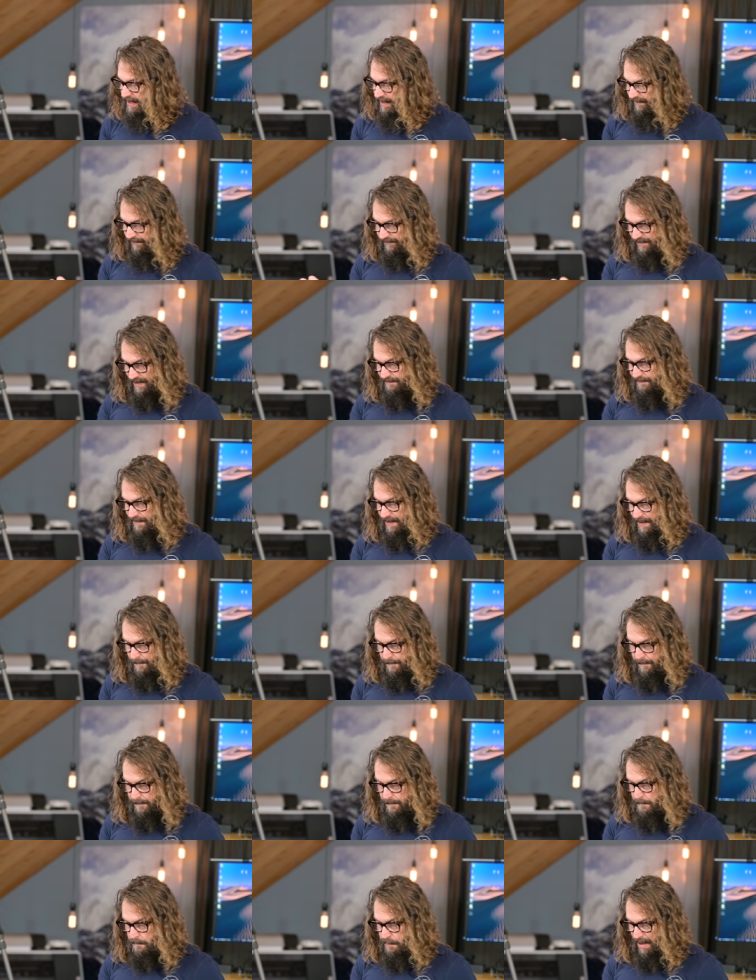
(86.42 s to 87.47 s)
Instead of a
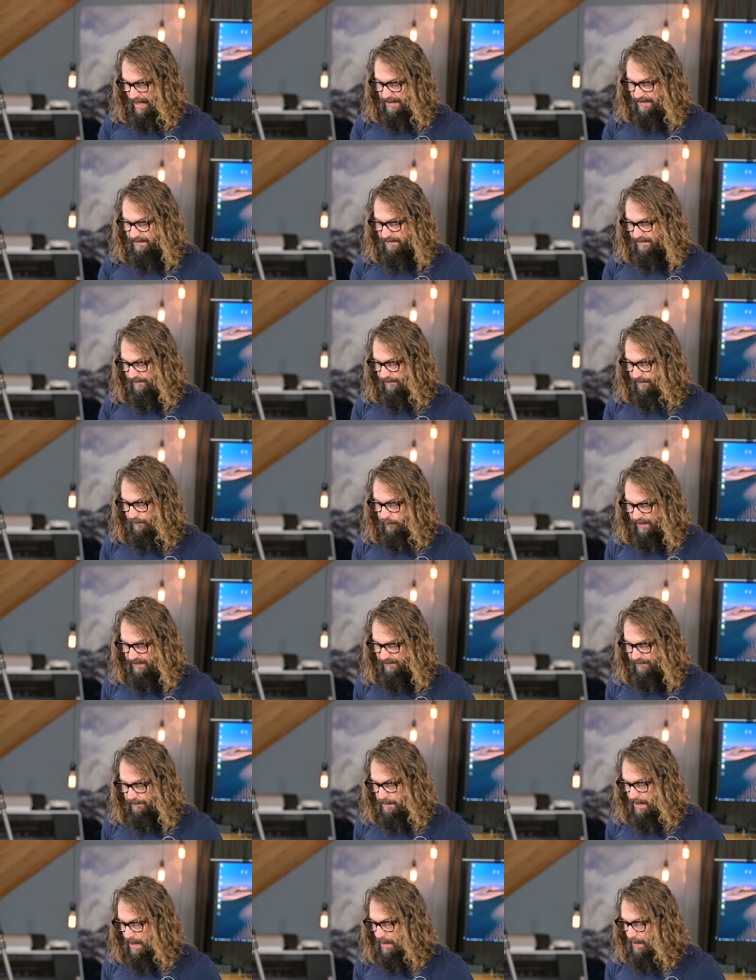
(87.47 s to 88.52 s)
button to
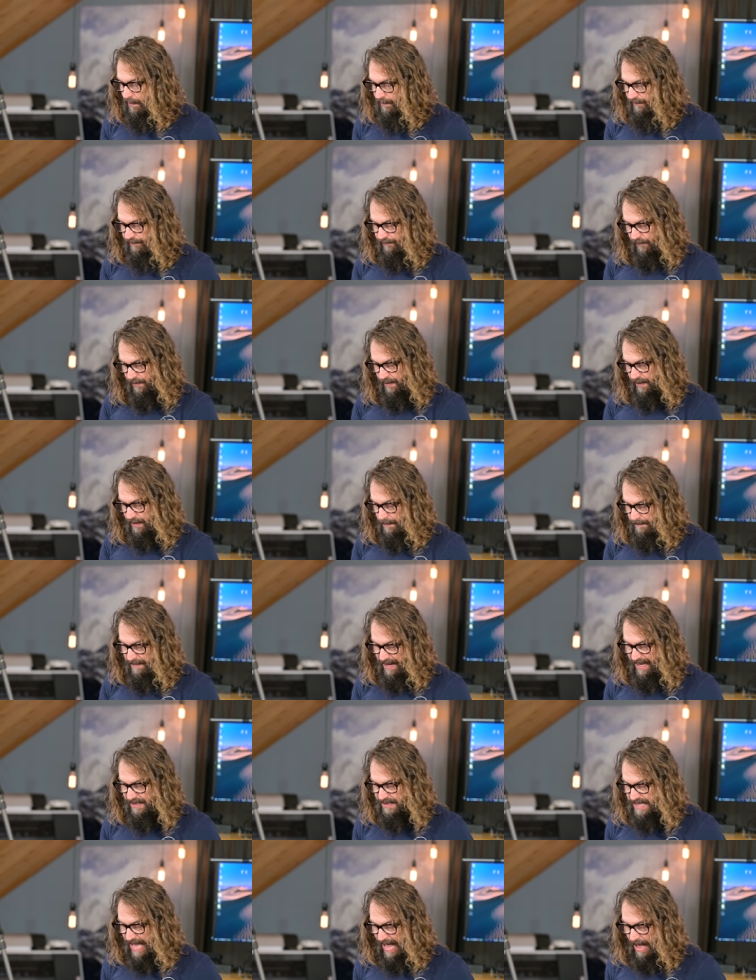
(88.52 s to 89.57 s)
switch modes or a
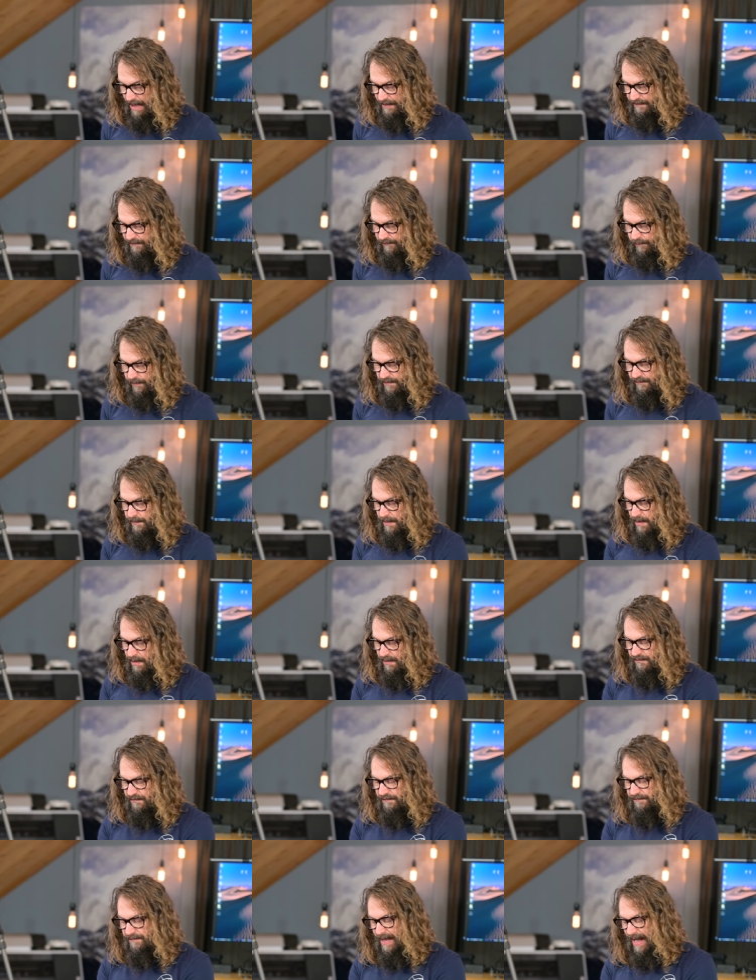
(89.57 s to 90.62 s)
command dial to switch
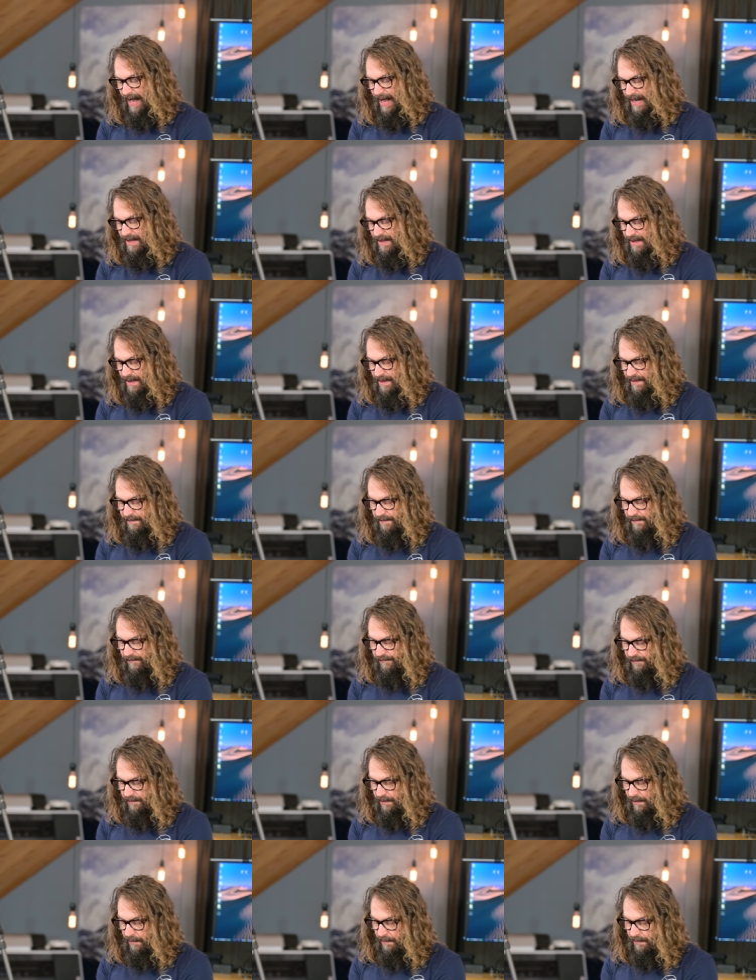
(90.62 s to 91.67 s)
modes, you've got
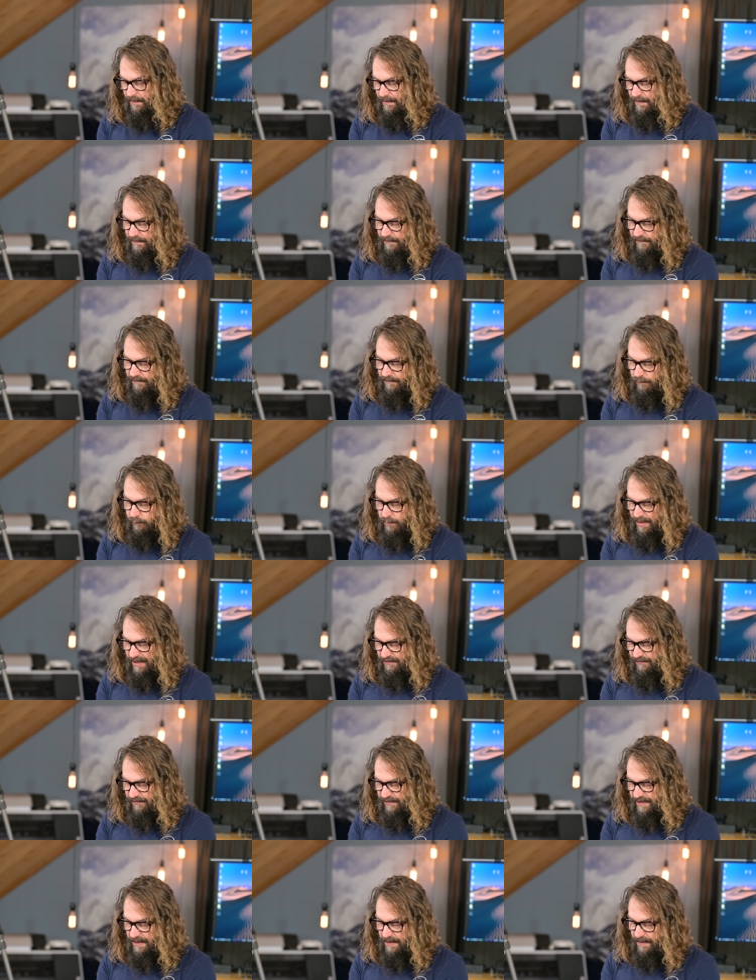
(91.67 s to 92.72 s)
this little
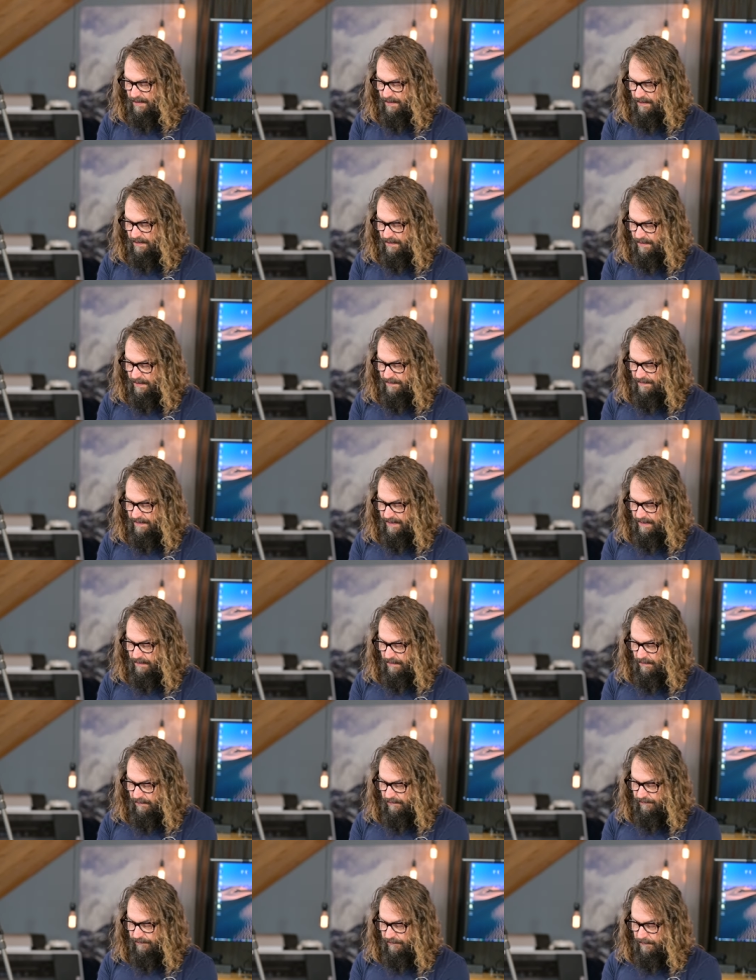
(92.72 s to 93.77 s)
switch here that
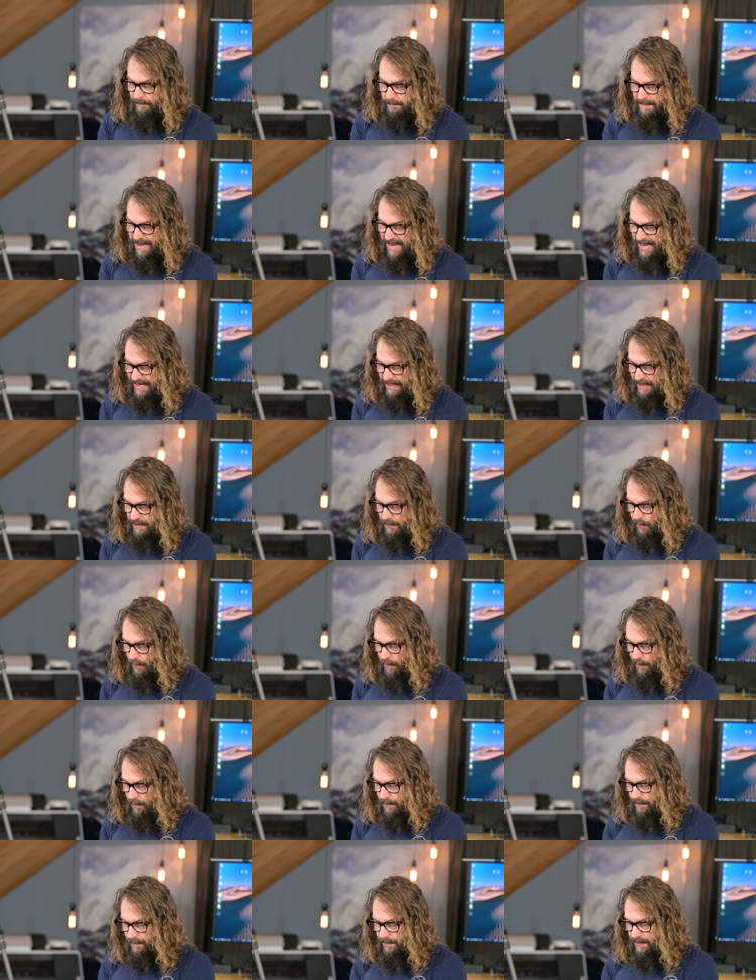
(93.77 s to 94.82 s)
goes from
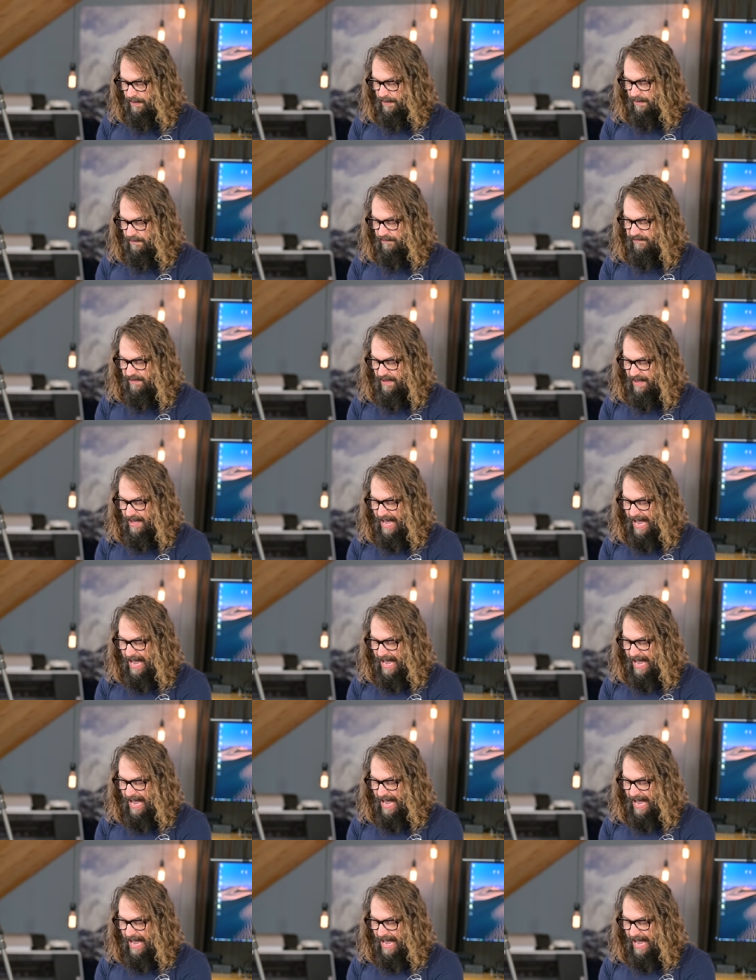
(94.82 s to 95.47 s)
manual to